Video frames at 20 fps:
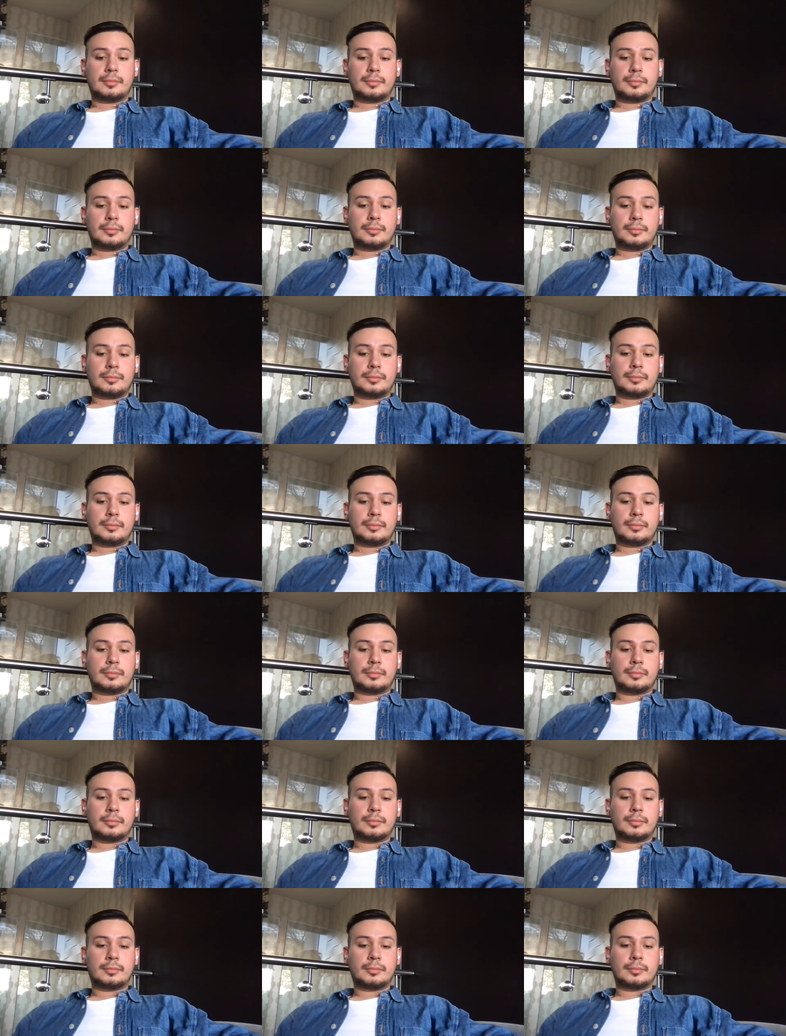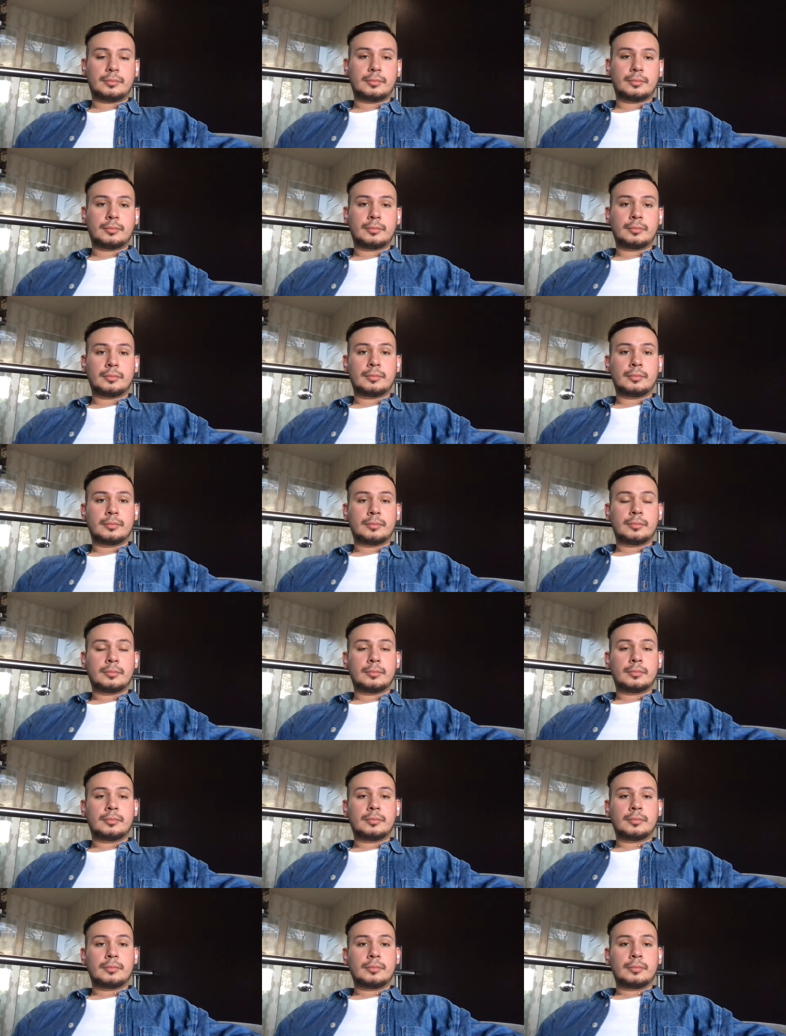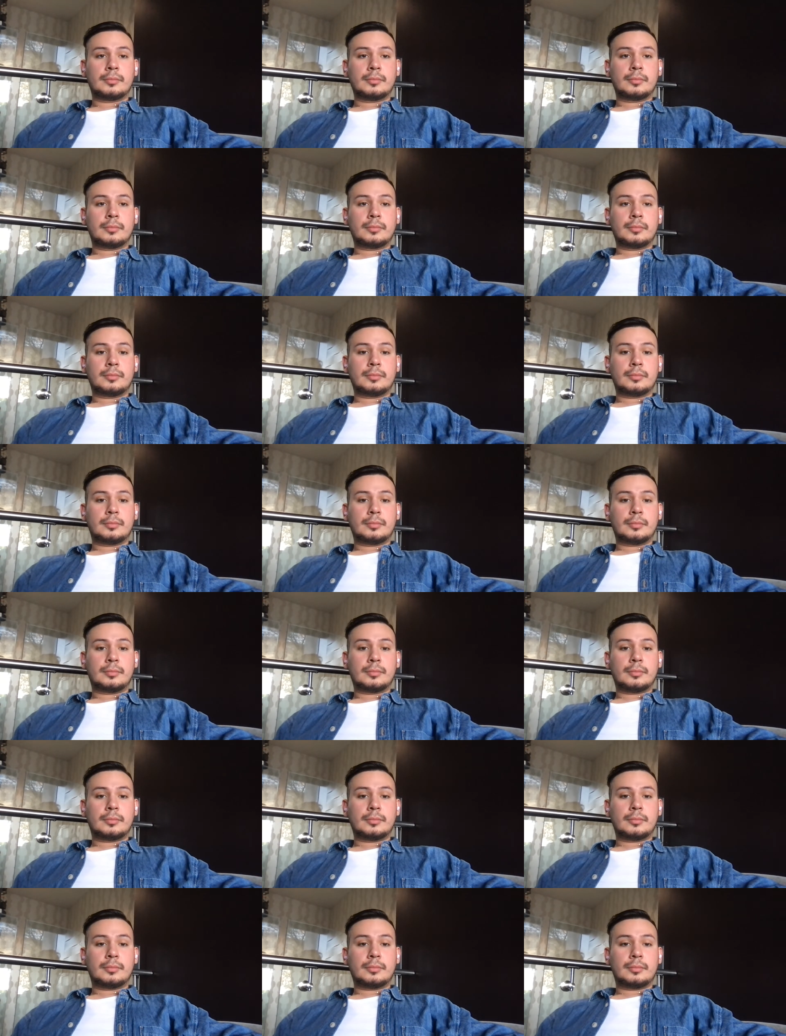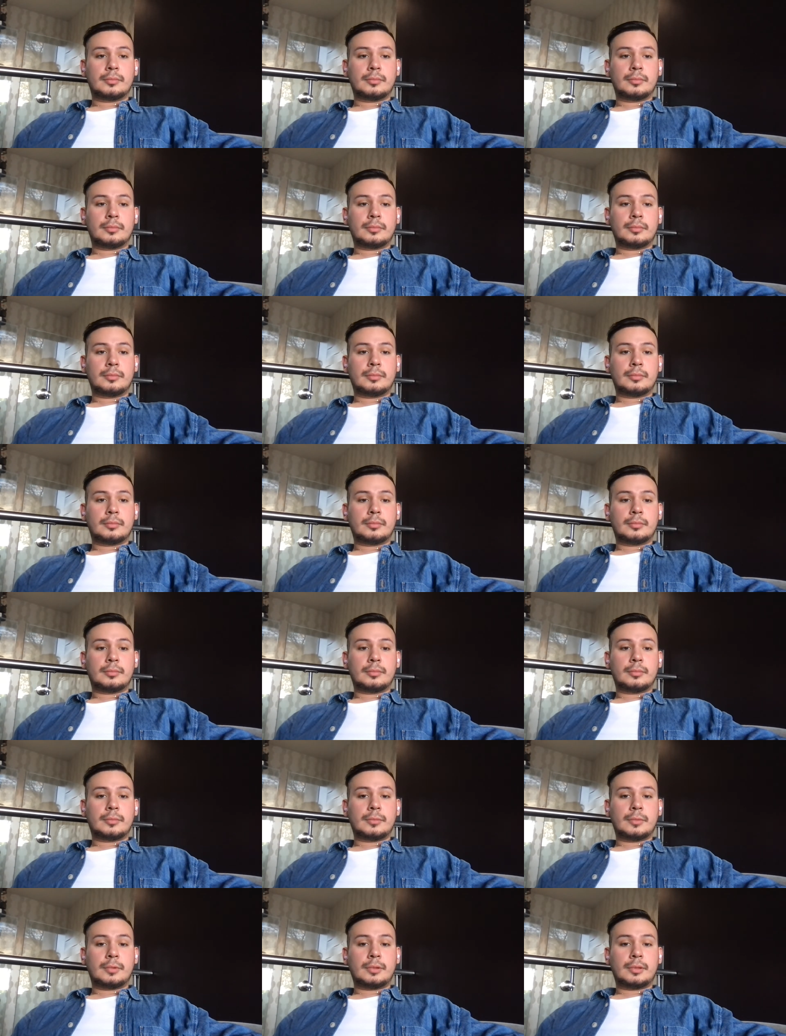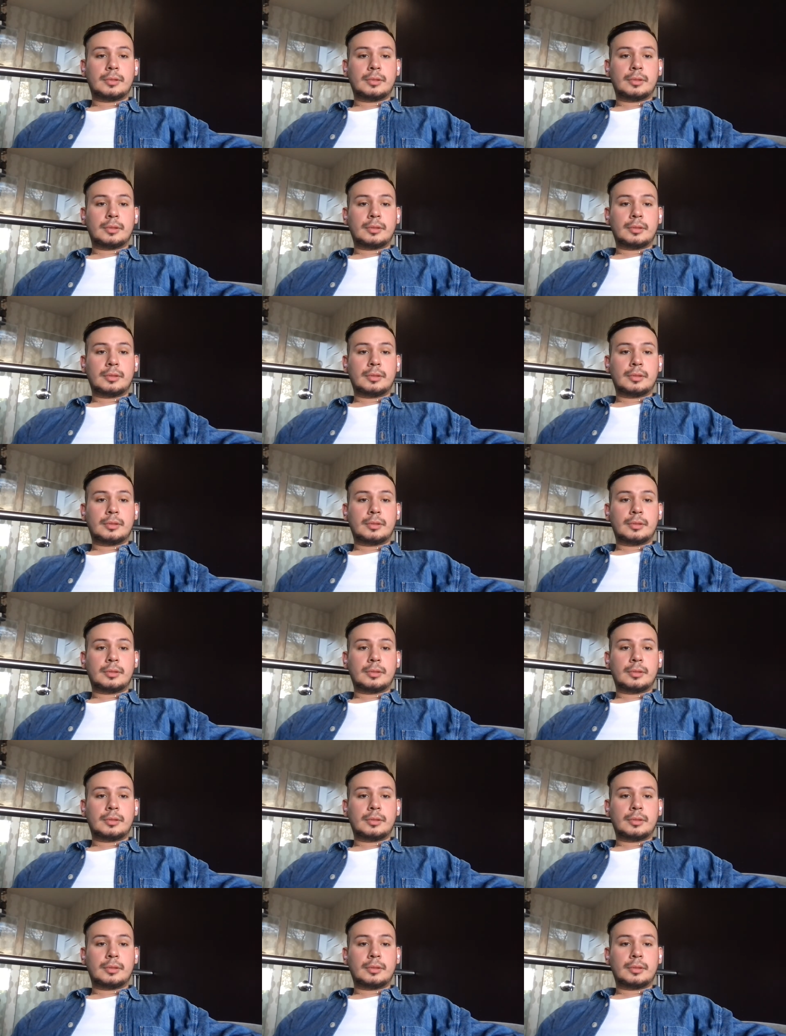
Nothing is said.